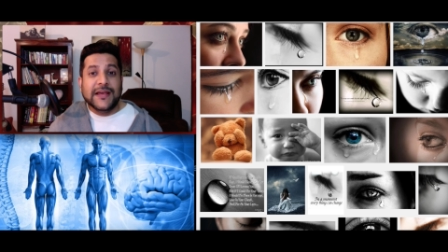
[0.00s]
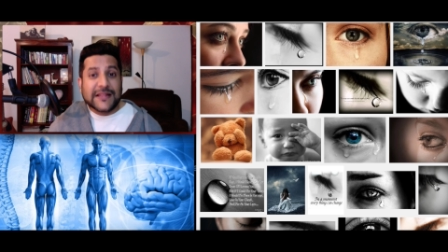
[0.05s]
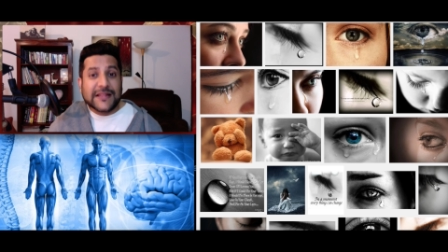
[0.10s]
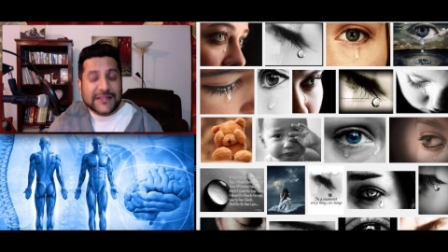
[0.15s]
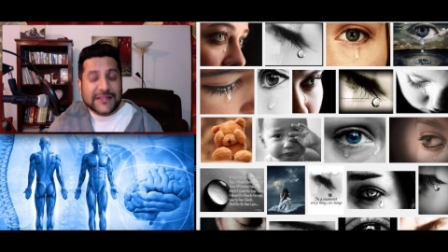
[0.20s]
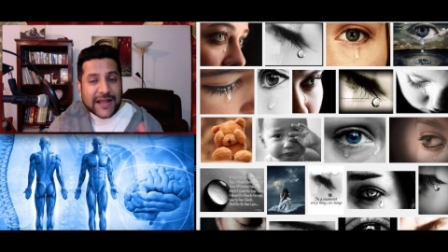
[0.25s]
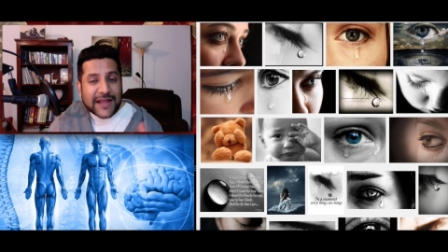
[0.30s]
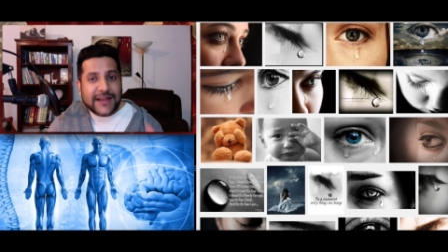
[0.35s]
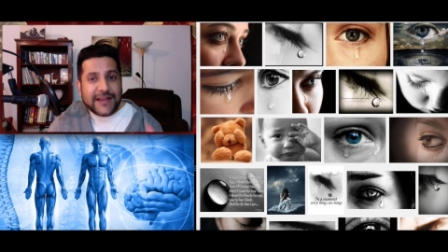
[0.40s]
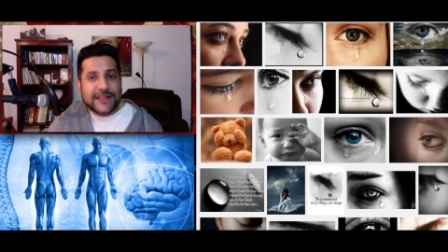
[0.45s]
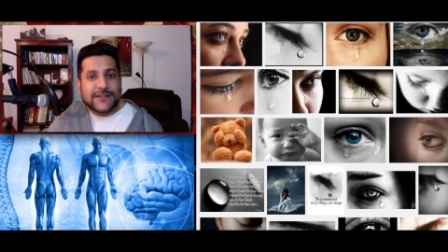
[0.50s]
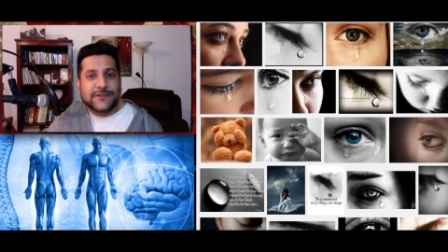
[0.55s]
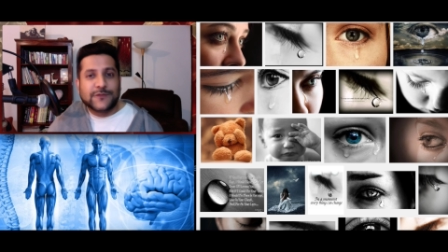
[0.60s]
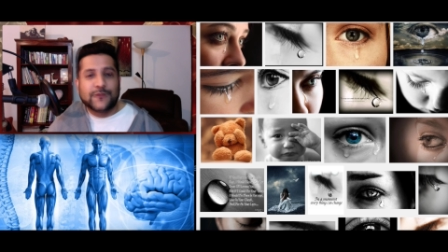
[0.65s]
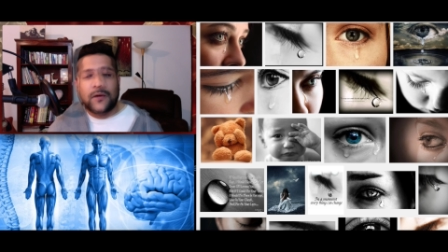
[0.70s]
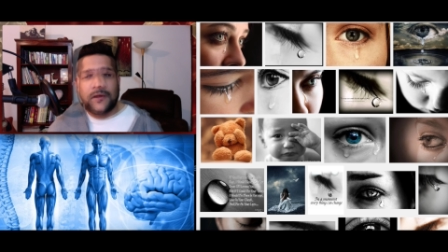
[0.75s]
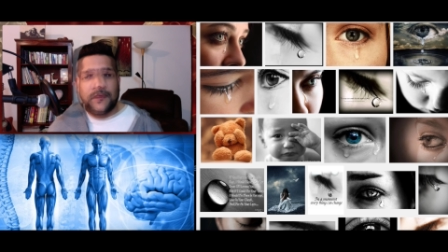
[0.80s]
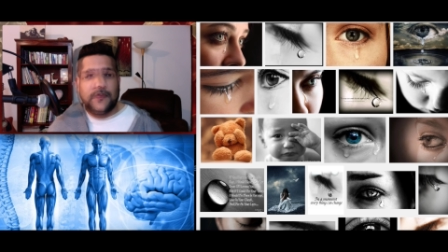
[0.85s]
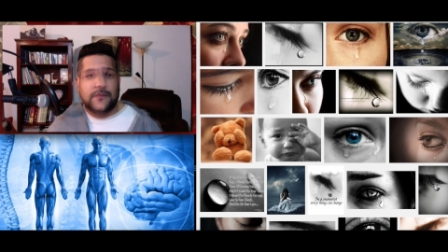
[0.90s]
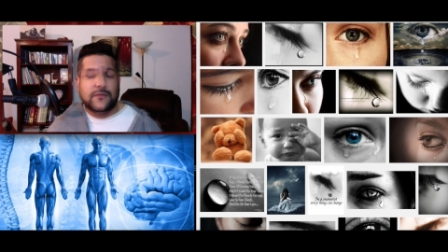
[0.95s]
That is
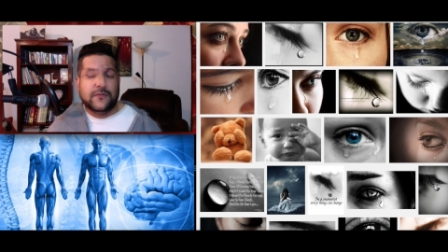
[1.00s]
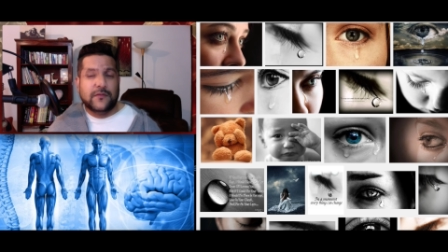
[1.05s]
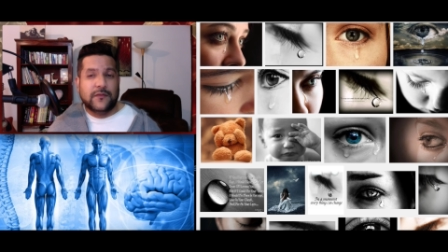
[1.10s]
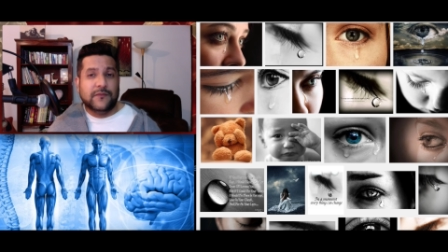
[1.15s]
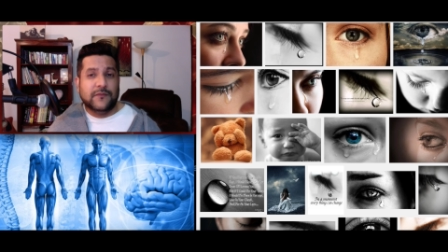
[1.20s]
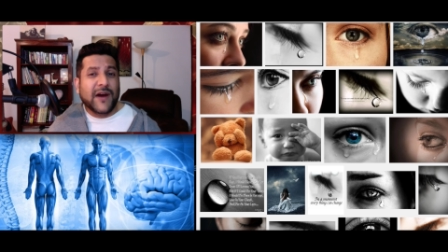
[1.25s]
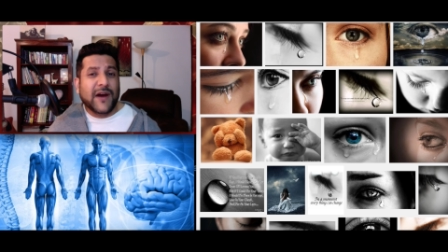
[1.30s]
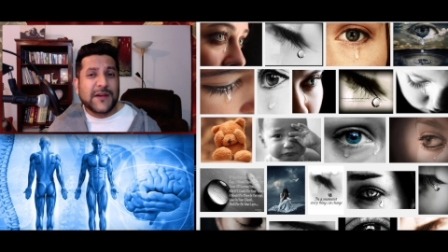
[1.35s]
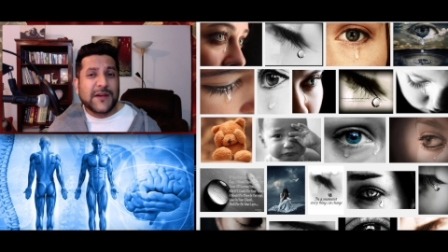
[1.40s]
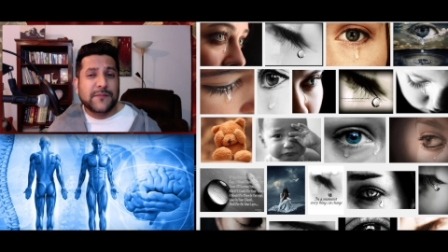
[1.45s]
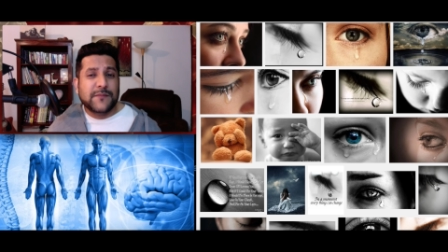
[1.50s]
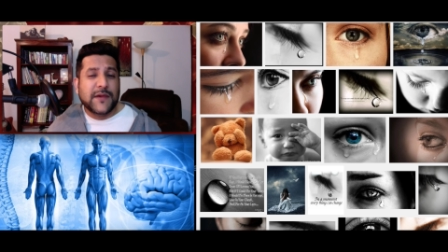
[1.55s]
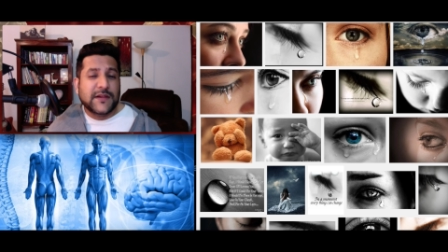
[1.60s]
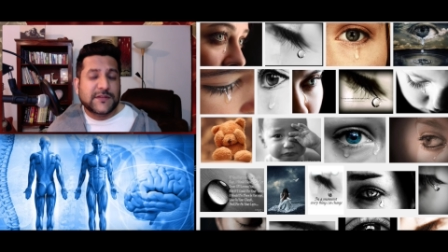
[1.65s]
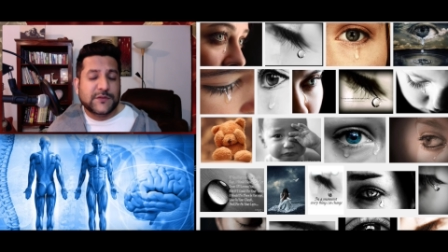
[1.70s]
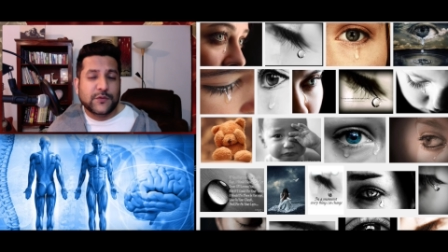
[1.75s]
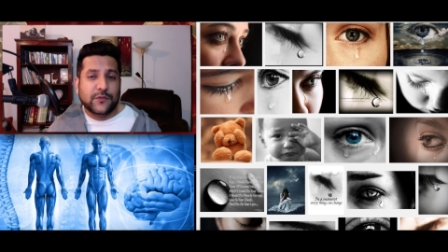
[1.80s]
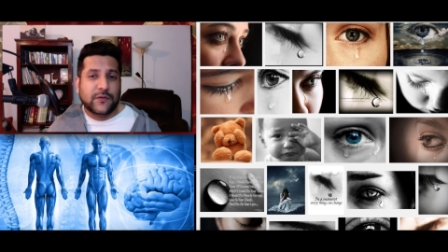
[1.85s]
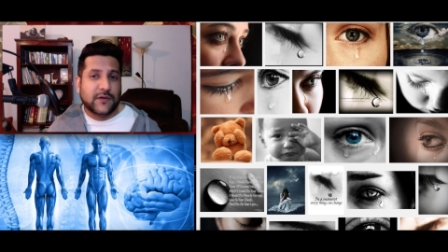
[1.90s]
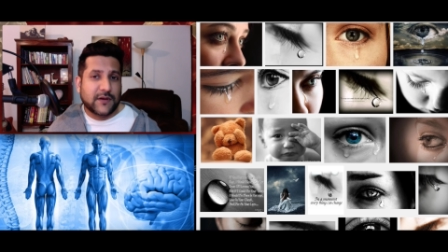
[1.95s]
what why it makes
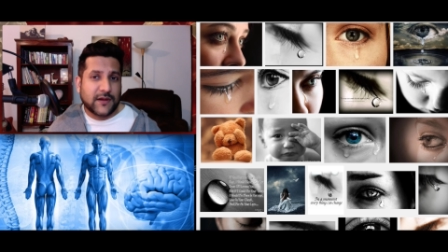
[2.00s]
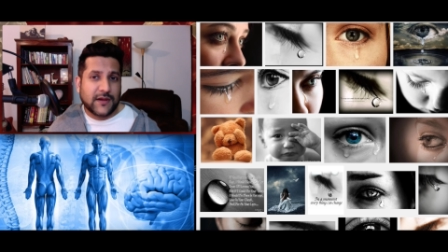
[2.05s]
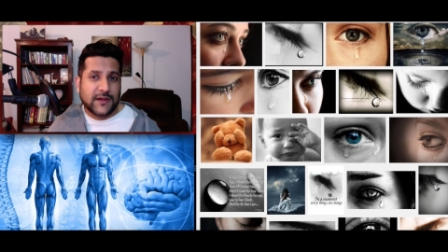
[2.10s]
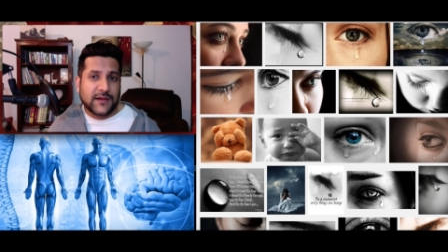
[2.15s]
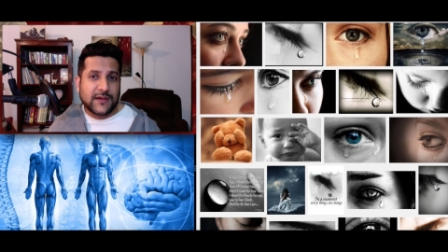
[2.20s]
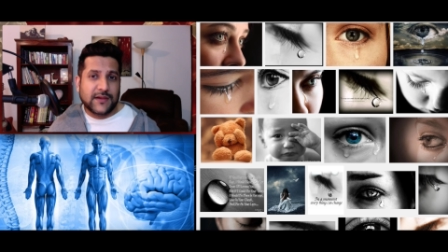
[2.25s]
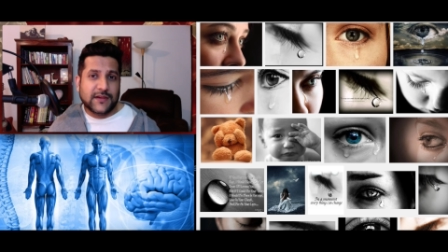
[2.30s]
you cry